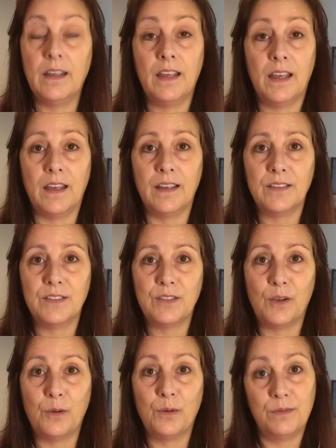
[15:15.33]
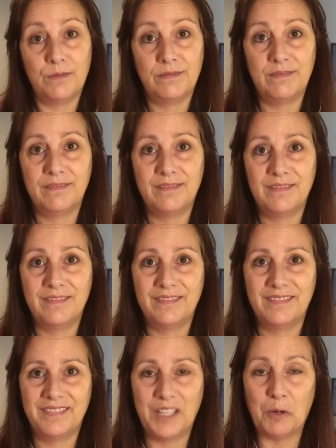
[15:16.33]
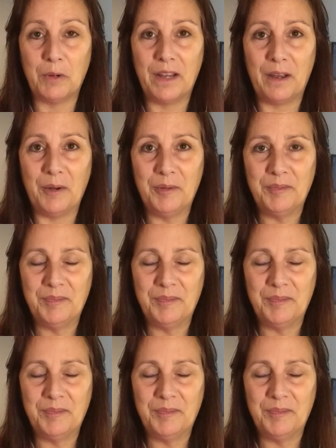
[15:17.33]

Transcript: yeah, so here we go.